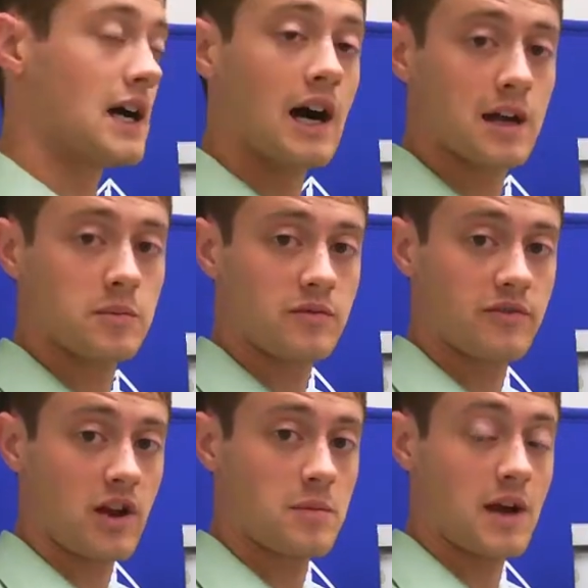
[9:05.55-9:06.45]
time
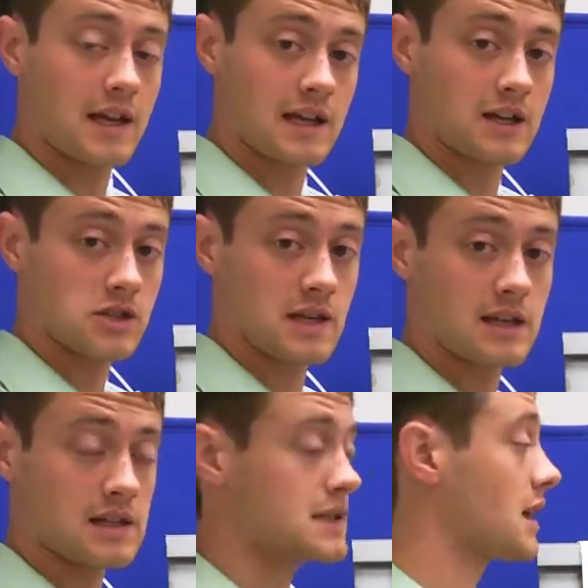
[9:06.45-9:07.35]
frame, I can actually
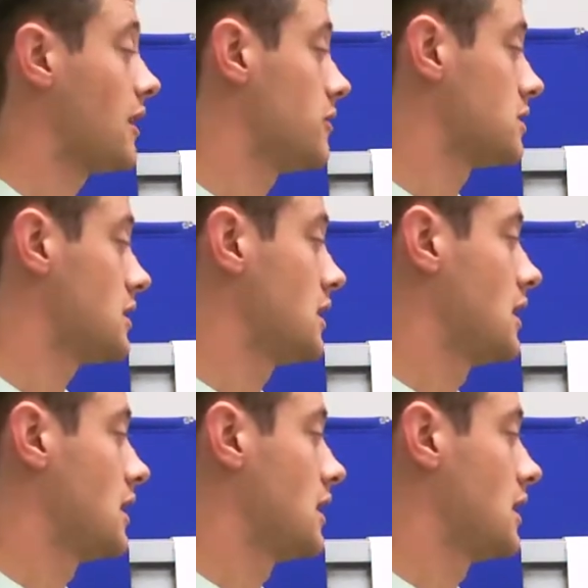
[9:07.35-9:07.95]
get a discount.